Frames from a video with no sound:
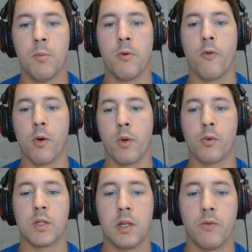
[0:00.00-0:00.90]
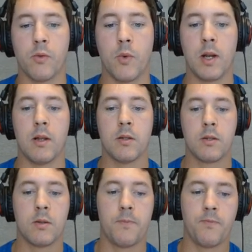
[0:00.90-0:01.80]
before we receive the
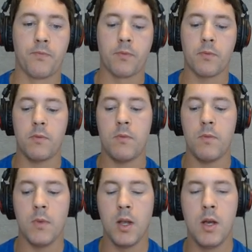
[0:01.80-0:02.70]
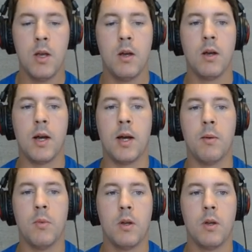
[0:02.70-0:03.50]
witness. There